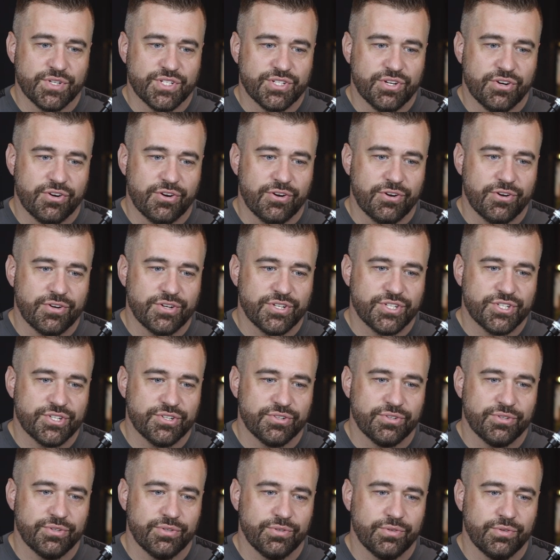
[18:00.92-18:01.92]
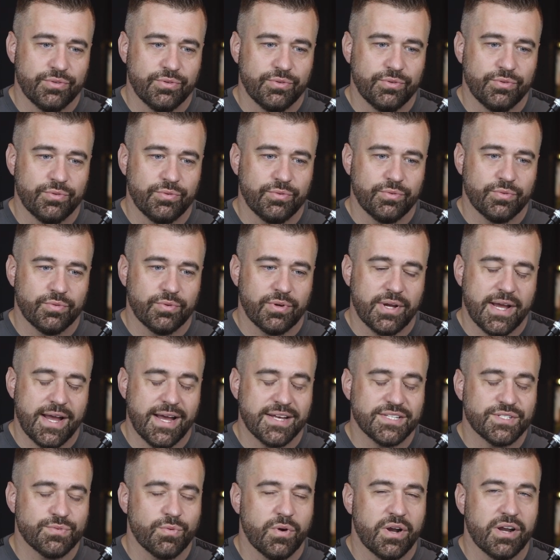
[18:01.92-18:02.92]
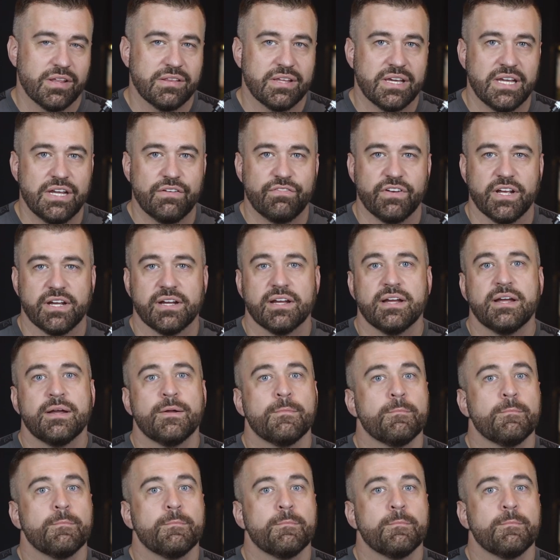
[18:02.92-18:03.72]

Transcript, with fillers: return to Aswan in the evening.